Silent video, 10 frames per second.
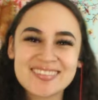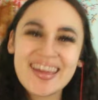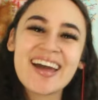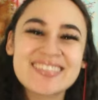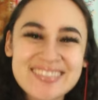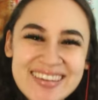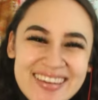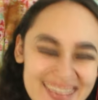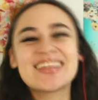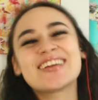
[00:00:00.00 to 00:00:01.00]
Yeah.
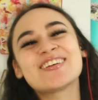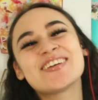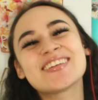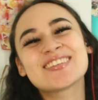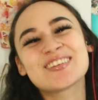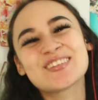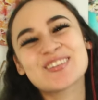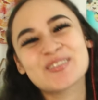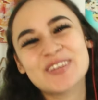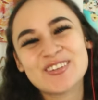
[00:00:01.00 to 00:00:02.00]
Thank you all so
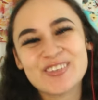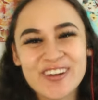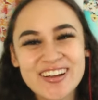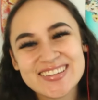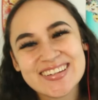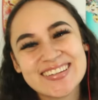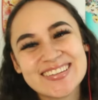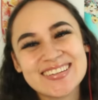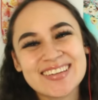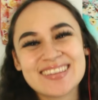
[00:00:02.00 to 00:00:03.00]
much for watching.
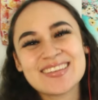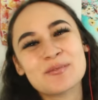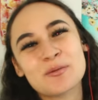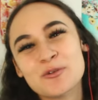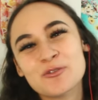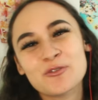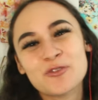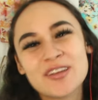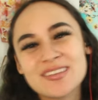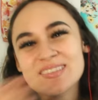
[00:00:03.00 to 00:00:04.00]
Until next time, my beautiful
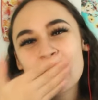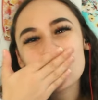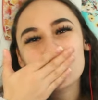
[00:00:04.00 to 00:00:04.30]
freaks.